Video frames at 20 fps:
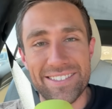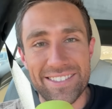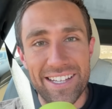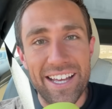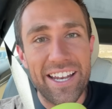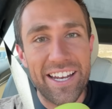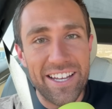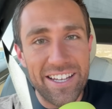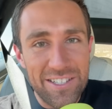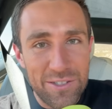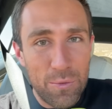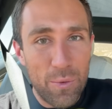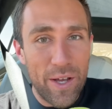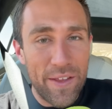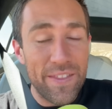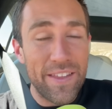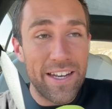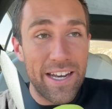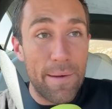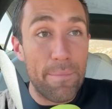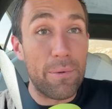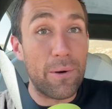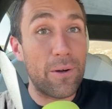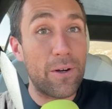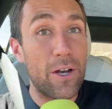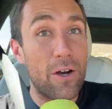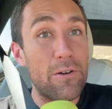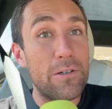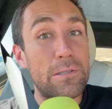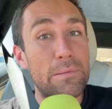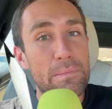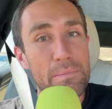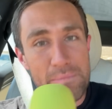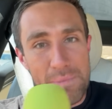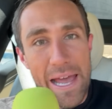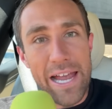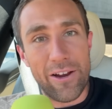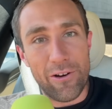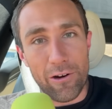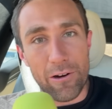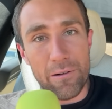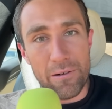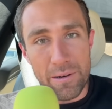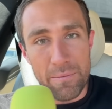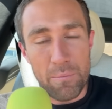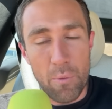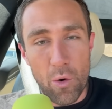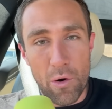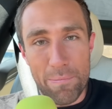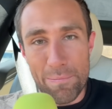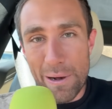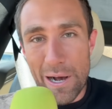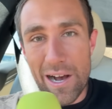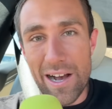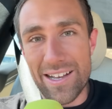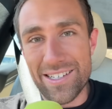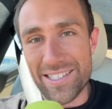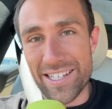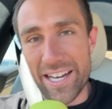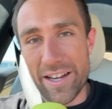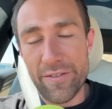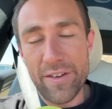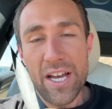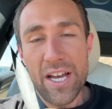that is, when the number goes bigger and more positive,